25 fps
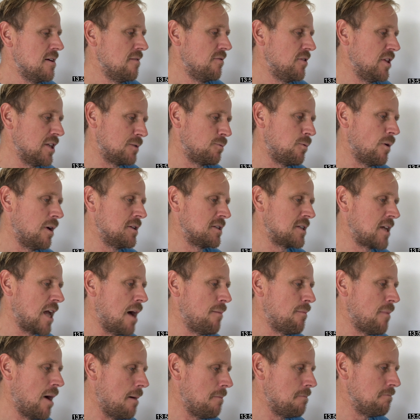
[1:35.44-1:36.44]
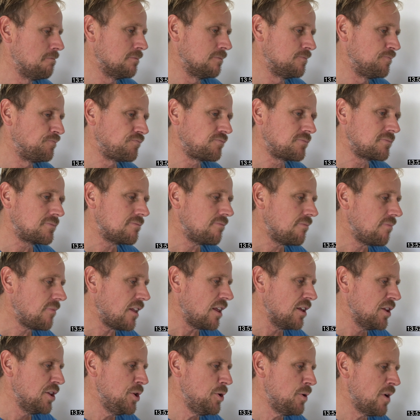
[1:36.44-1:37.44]
this one's come up.
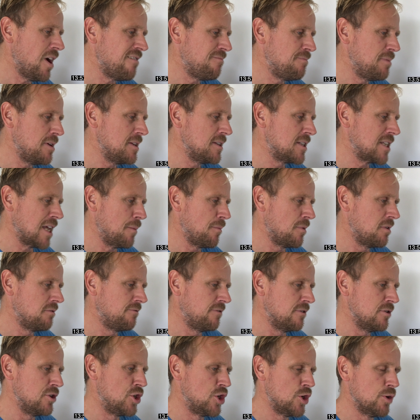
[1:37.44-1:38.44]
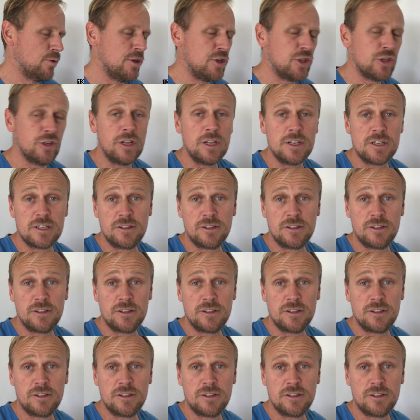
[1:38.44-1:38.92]
You have been summoned for jury duty.